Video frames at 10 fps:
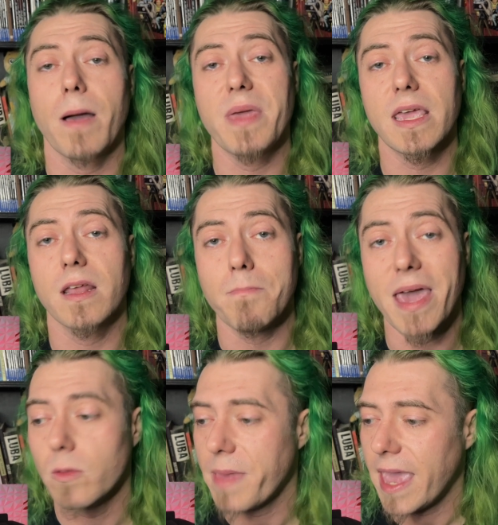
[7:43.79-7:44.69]
being in a
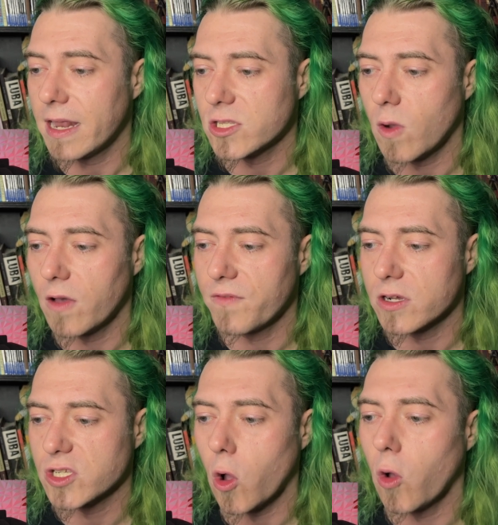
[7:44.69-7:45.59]
metal band at 12
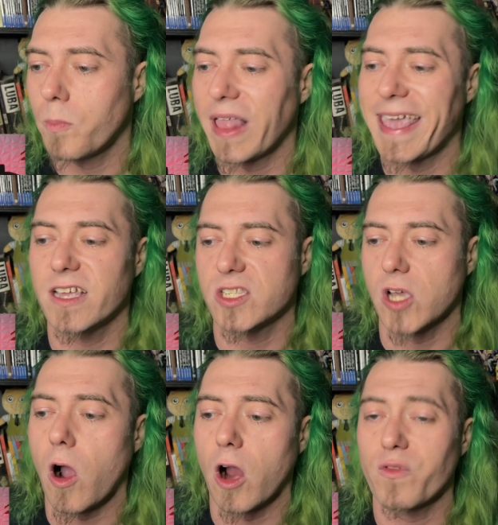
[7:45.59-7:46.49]
years old, playing
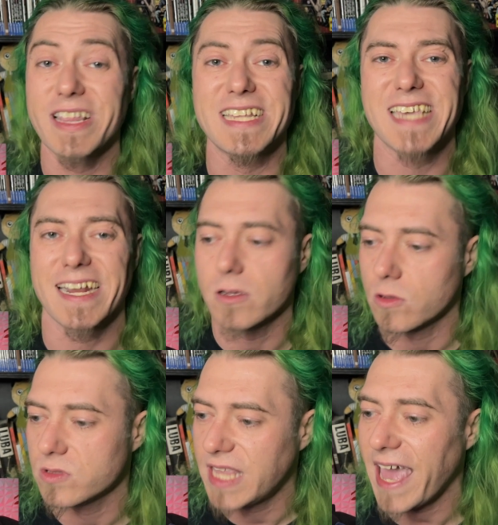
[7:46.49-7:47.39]
guitar, really
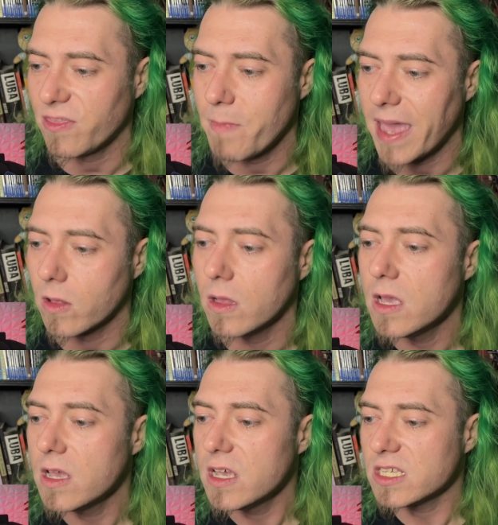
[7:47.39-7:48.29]
technical death metal.
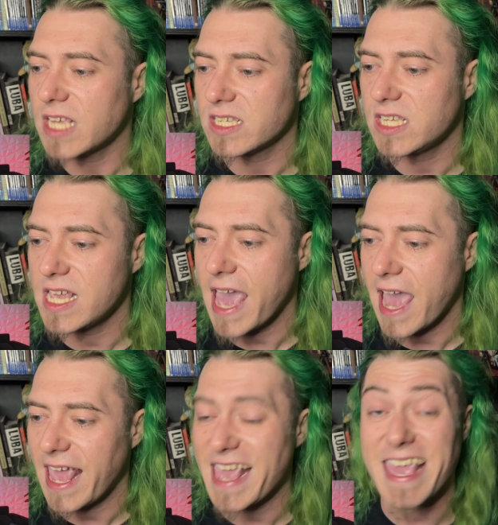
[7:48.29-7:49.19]
Says he
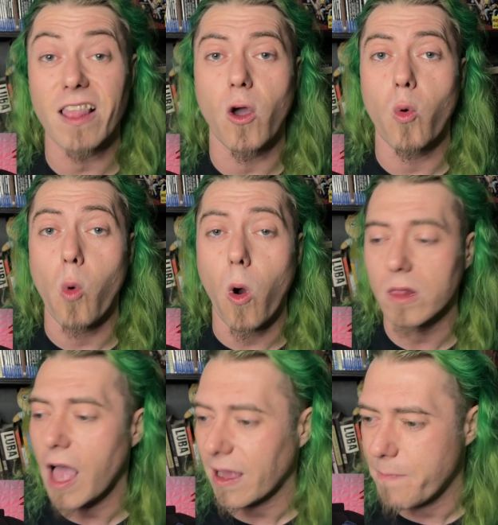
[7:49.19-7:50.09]
had a yellow
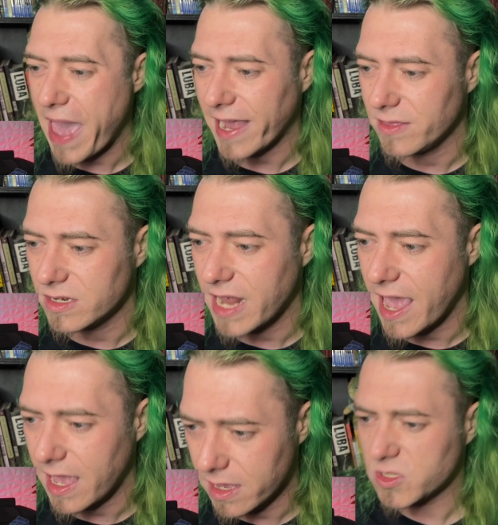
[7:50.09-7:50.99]
warlock back in the
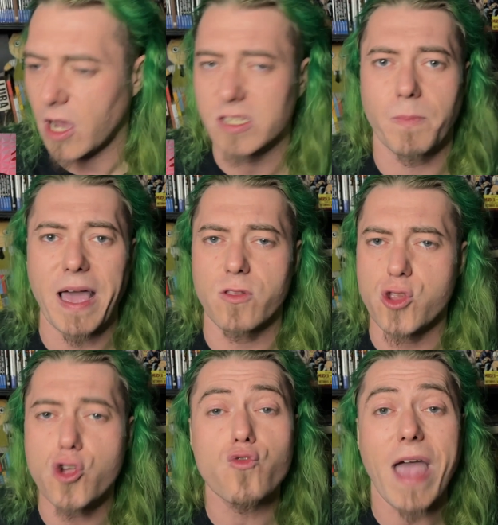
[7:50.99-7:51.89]
day. Talks about
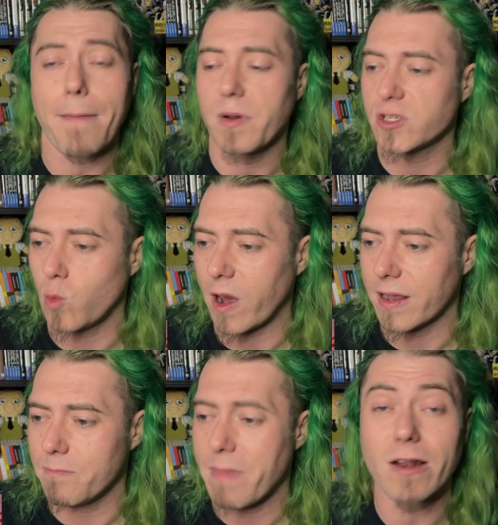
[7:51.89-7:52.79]
new rappers
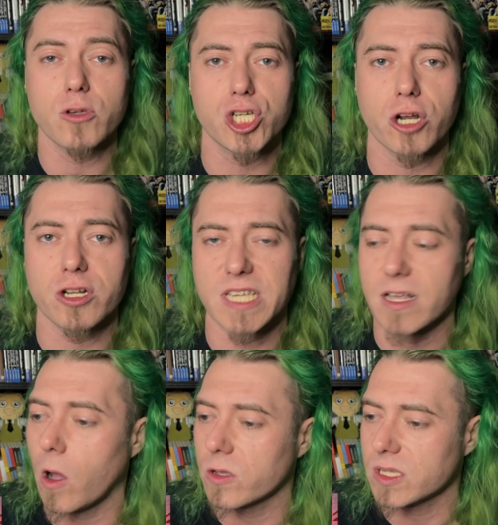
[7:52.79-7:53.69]
wearing metal shirts and
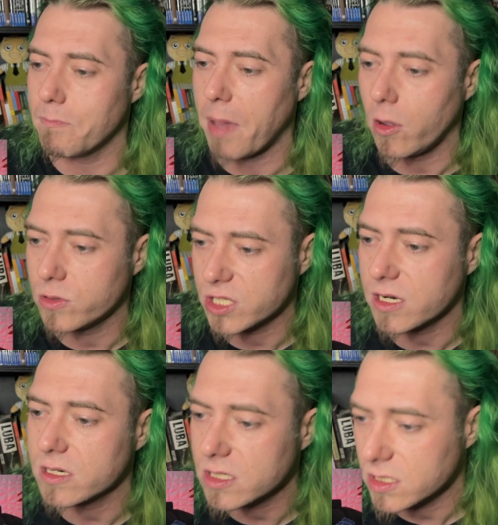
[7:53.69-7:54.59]
calls them
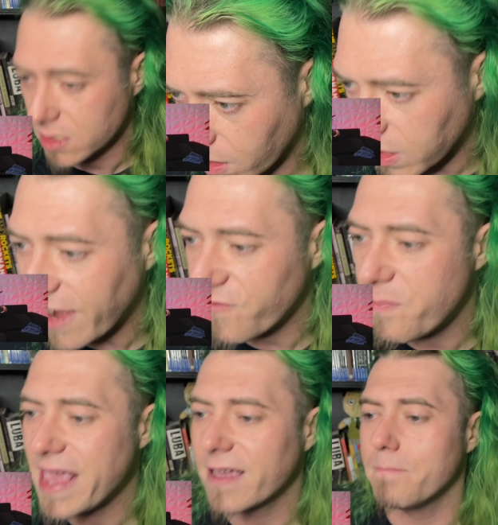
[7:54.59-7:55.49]
posers. A lot of
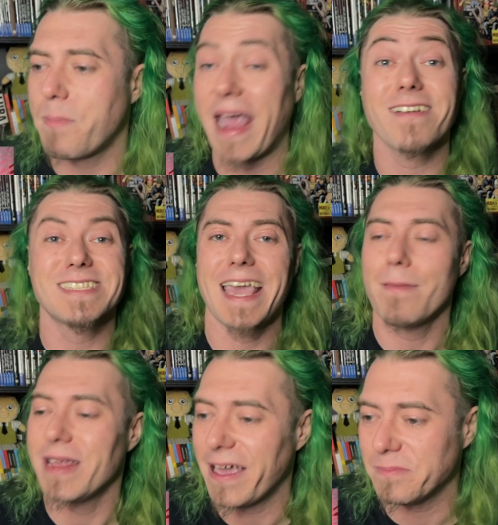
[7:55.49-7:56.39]
being compared to
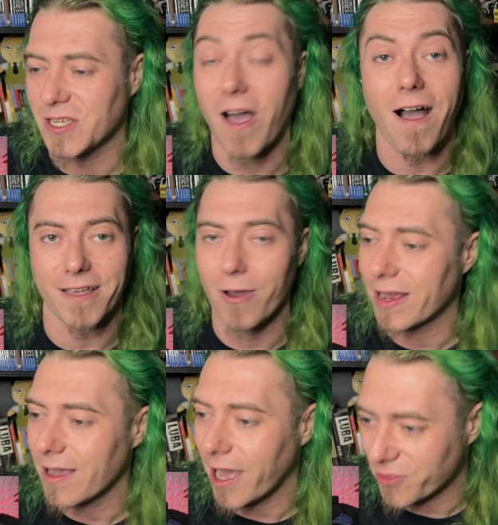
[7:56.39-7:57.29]
Eminem talk
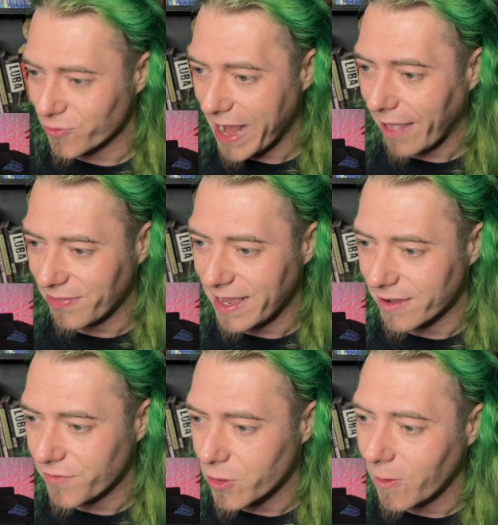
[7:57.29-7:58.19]
going on throughout the
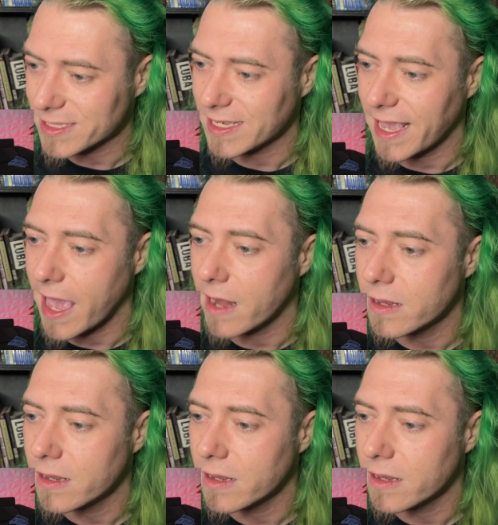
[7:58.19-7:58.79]
interview once again.